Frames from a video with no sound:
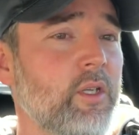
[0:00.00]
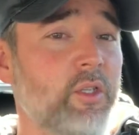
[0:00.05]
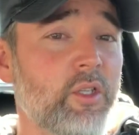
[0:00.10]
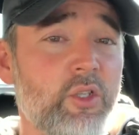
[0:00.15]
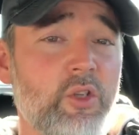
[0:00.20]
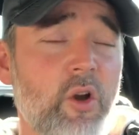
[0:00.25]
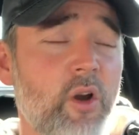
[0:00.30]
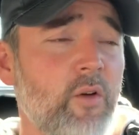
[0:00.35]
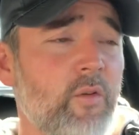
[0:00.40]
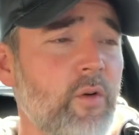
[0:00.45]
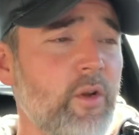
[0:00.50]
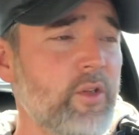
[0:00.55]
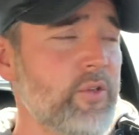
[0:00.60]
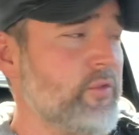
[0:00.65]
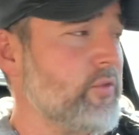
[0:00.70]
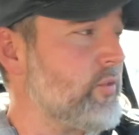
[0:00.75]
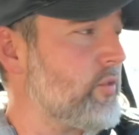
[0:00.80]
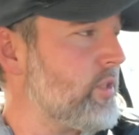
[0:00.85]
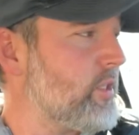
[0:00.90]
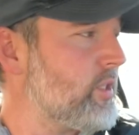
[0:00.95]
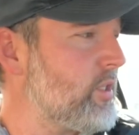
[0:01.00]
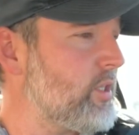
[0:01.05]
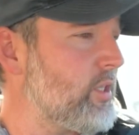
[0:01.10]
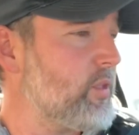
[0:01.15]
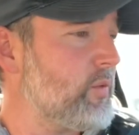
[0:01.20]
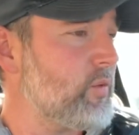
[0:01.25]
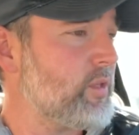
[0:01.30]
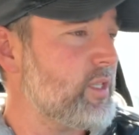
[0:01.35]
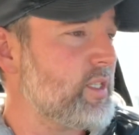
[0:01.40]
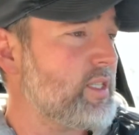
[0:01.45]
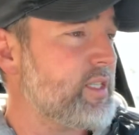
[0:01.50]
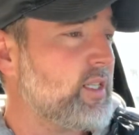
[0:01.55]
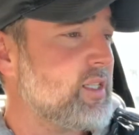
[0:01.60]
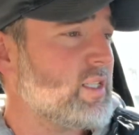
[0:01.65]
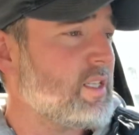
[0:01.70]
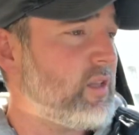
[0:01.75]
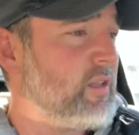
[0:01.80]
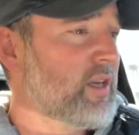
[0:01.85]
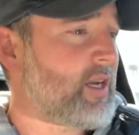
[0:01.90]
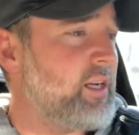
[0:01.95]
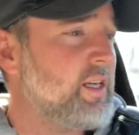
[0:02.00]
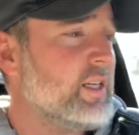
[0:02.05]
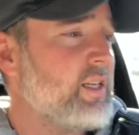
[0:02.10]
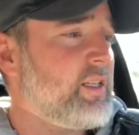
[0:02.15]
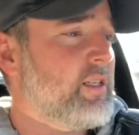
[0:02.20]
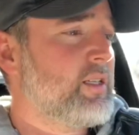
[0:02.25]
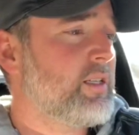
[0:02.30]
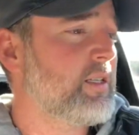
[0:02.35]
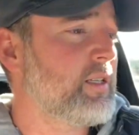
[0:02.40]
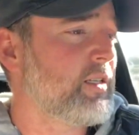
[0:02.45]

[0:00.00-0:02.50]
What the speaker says: This car runs really good with the 6L80.